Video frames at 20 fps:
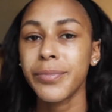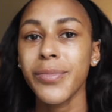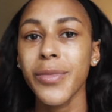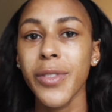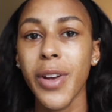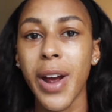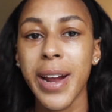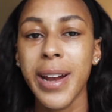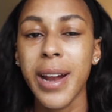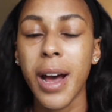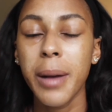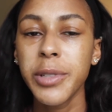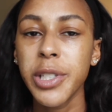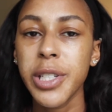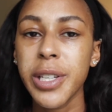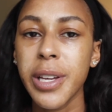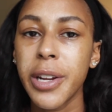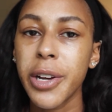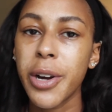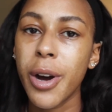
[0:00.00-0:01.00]
All right, now I'm just
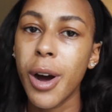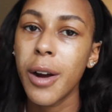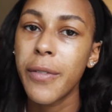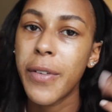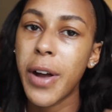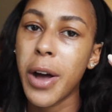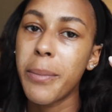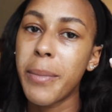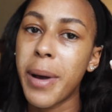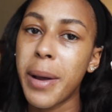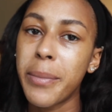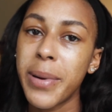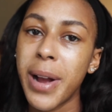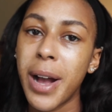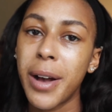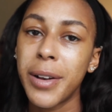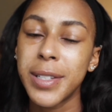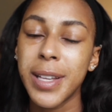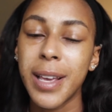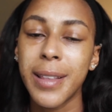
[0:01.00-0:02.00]
gonna carve out my
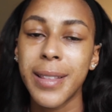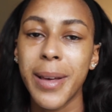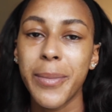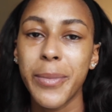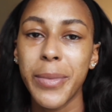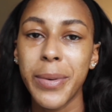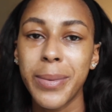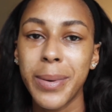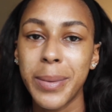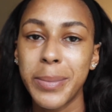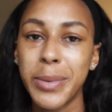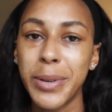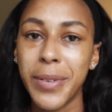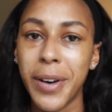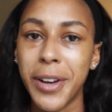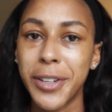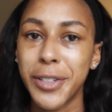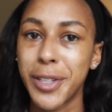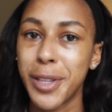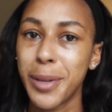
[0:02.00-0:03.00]
brows and then we will move
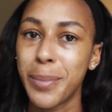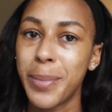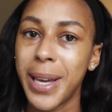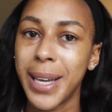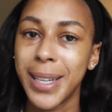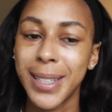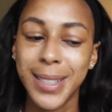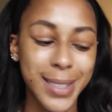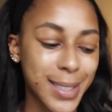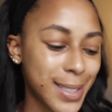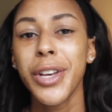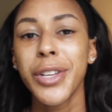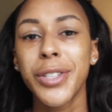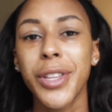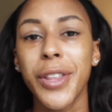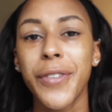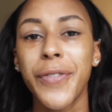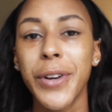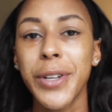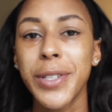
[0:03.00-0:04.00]
on to the base. So the
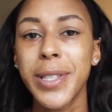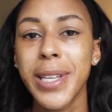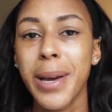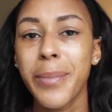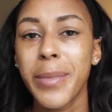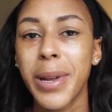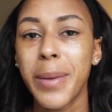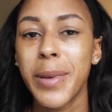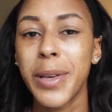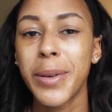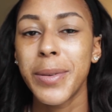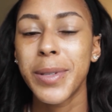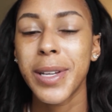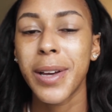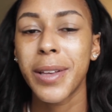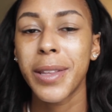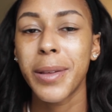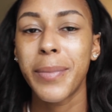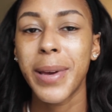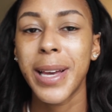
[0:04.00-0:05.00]
first thing I'm gonna be using on
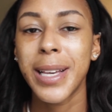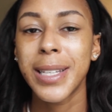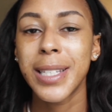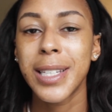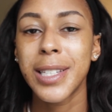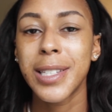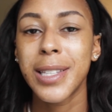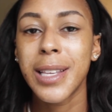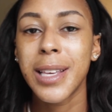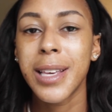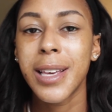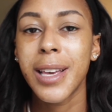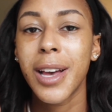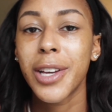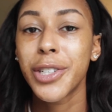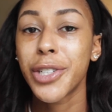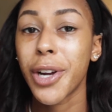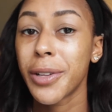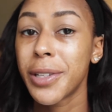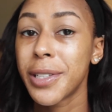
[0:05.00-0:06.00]
the base is the
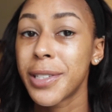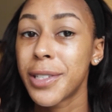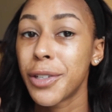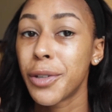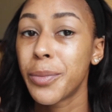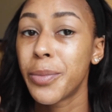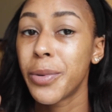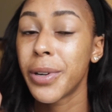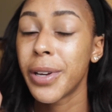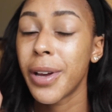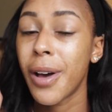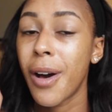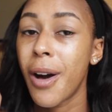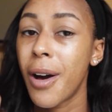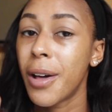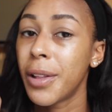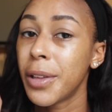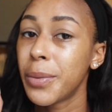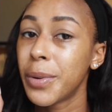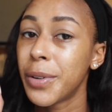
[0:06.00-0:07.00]
Charlotte Tilbury
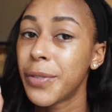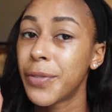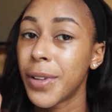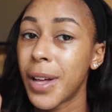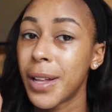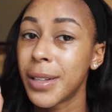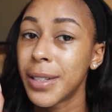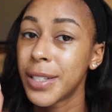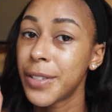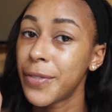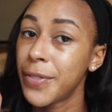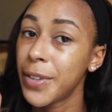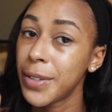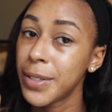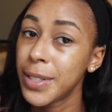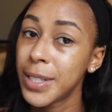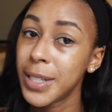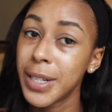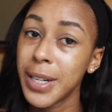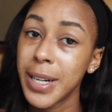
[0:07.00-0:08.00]
Hollywood Flawless
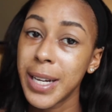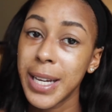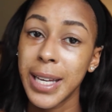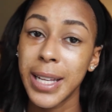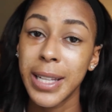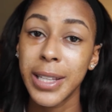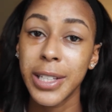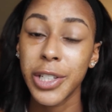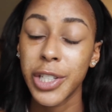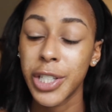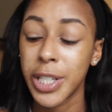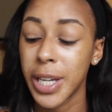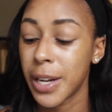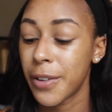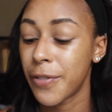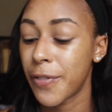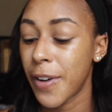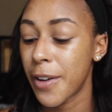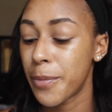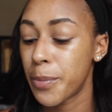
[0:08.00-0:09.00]
Filter in the shade
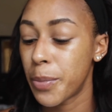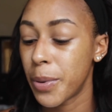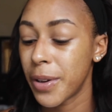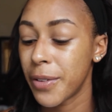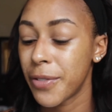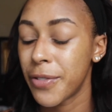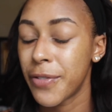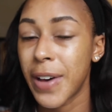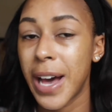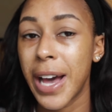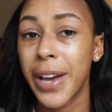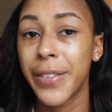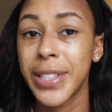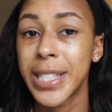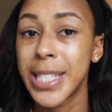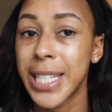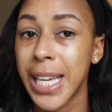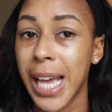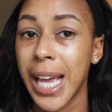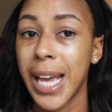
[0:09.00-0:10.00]
5.5
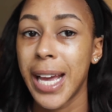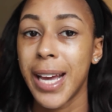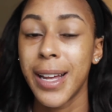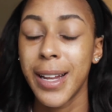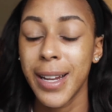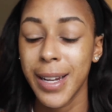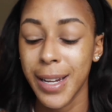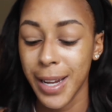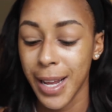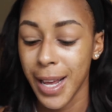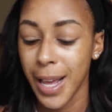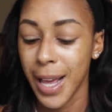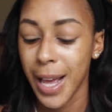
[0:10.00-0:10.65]
Tan.